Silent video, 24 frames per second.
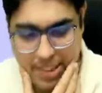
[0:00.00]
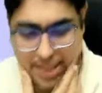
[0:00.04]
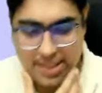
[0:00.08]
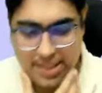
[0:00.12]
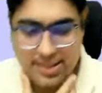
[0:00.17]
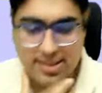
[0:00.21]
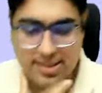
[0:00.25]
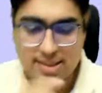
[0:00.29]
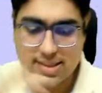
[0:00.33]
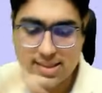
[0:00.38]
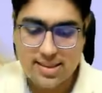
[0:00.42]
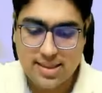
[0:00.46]
I
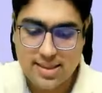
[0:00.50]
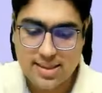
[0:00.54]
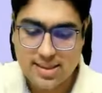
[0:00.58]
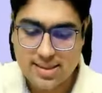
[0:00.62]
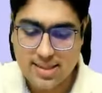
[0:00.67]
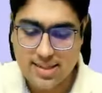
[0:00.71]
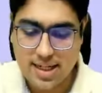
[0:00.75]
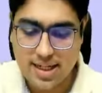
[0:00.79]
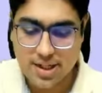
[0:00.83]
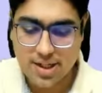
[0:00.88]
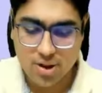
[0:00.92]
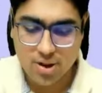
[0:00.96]
discussed in the
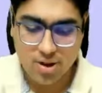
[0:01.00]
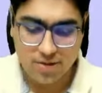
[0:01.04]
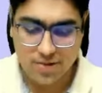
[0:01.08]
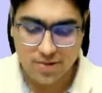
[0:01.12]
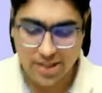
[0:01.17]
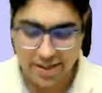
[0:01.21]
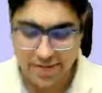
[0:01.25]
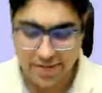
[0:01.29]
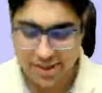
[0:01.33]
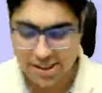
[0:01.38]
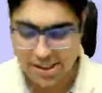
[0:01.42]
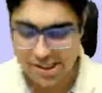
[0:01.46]
starting of
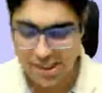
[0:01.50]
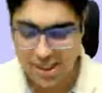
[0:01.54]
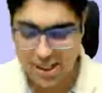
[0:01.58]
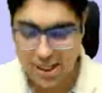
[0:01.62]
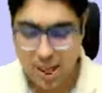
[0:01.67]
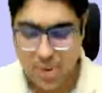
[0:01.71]
the revision.